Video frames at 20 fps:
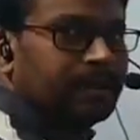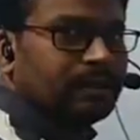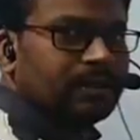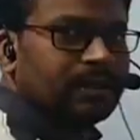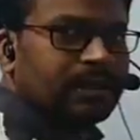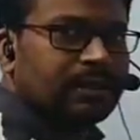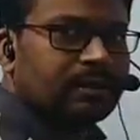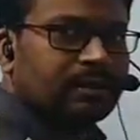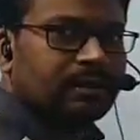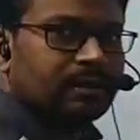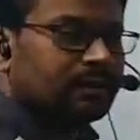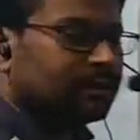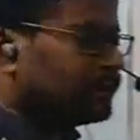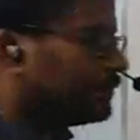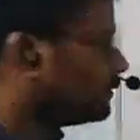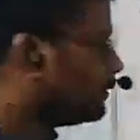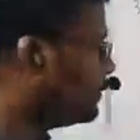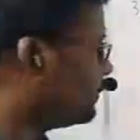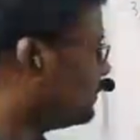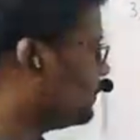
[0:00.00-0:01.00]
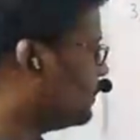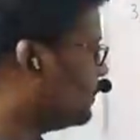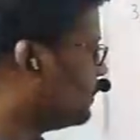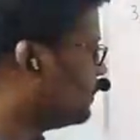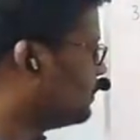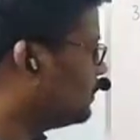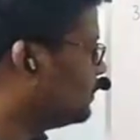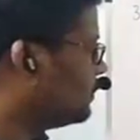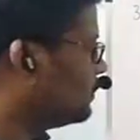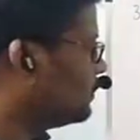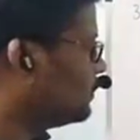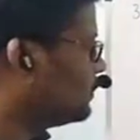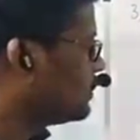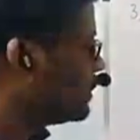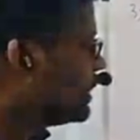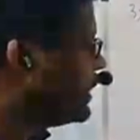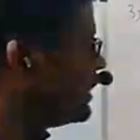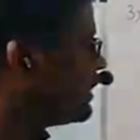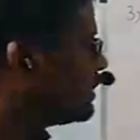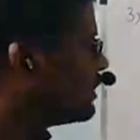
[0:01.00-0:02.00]
Then
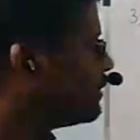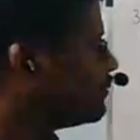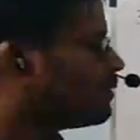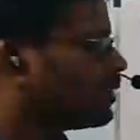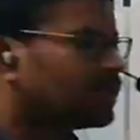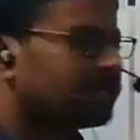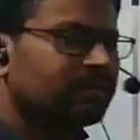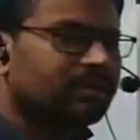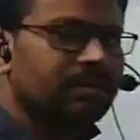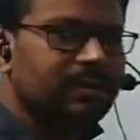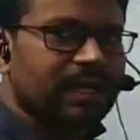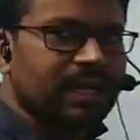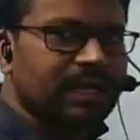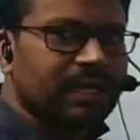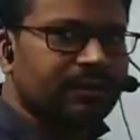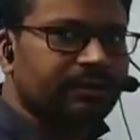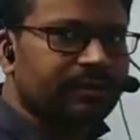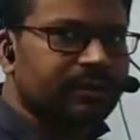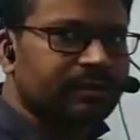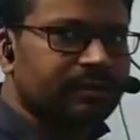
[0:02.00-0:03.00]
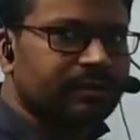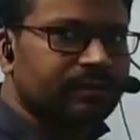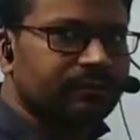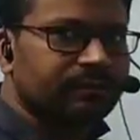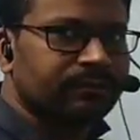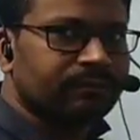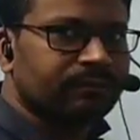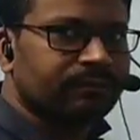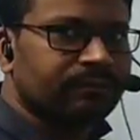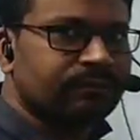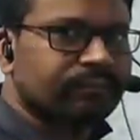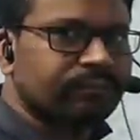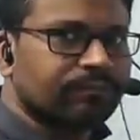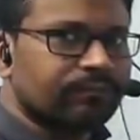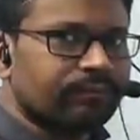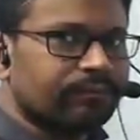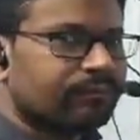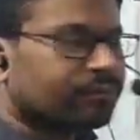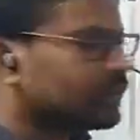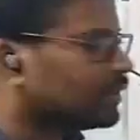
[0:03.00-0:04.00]
here the bond will be cleaved.
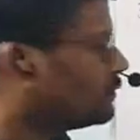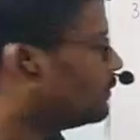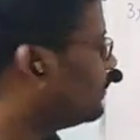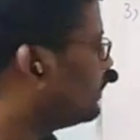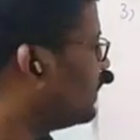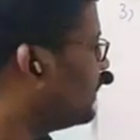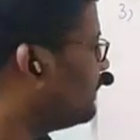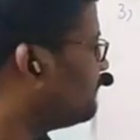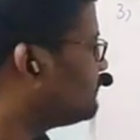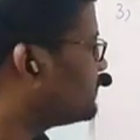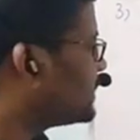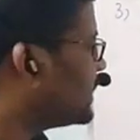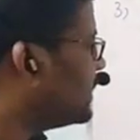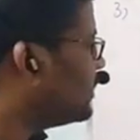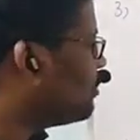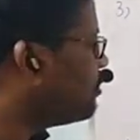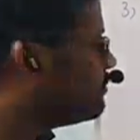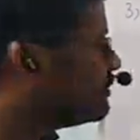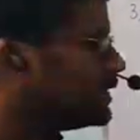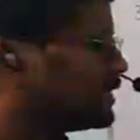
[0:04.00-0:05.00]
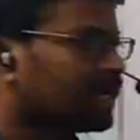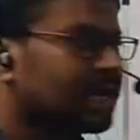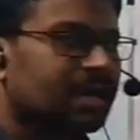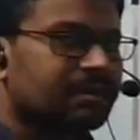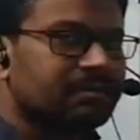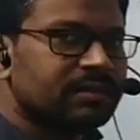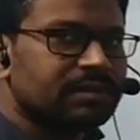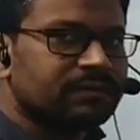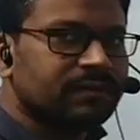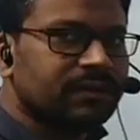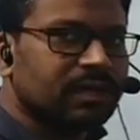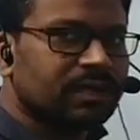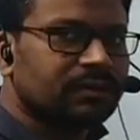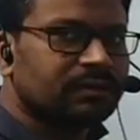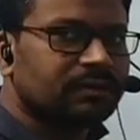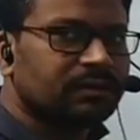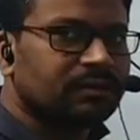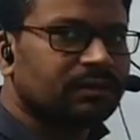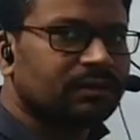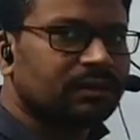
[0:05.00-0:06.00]
Now left side how many carbons we
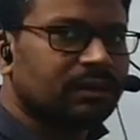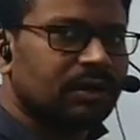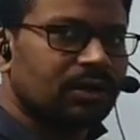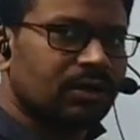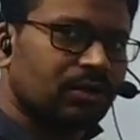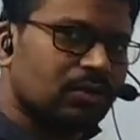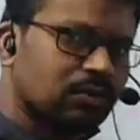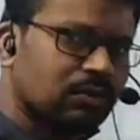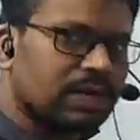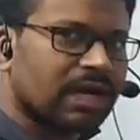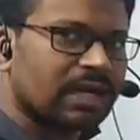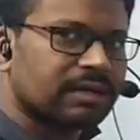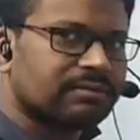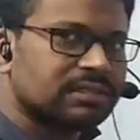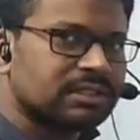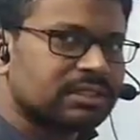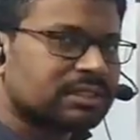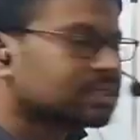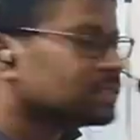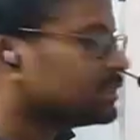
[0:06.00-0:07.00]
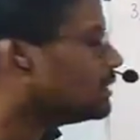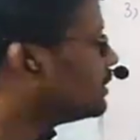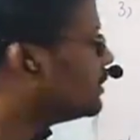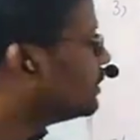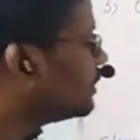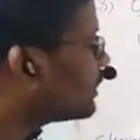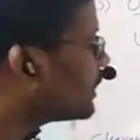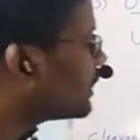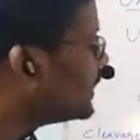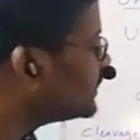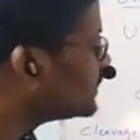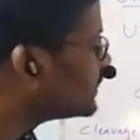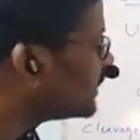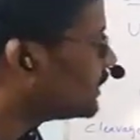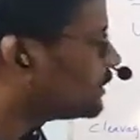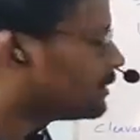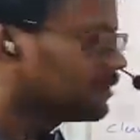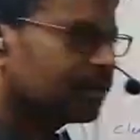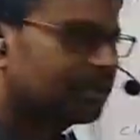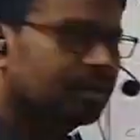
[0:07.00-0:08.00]
have? 2 carbons. Right
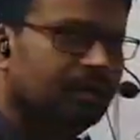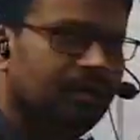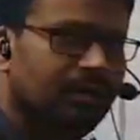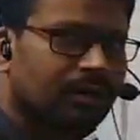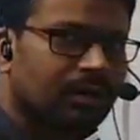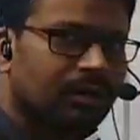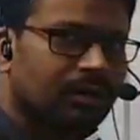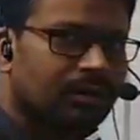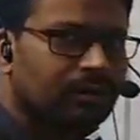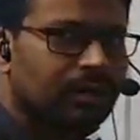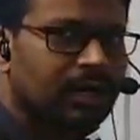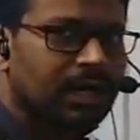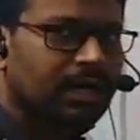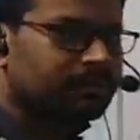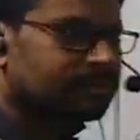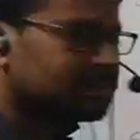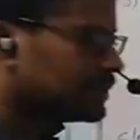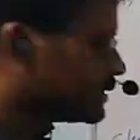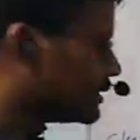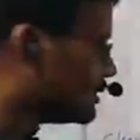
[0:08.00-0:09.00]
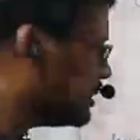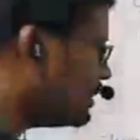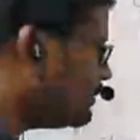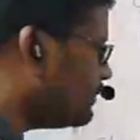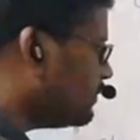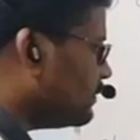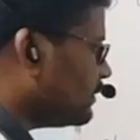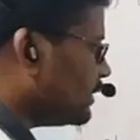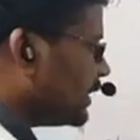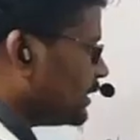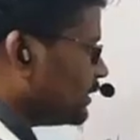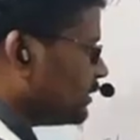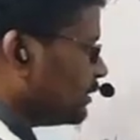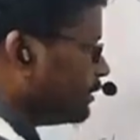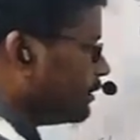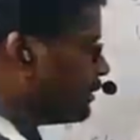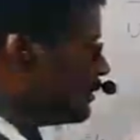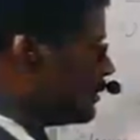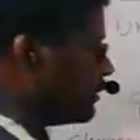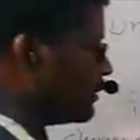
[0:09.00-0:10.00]
side 2 carbons. Then we will
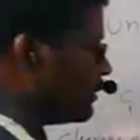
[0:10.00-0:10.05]
get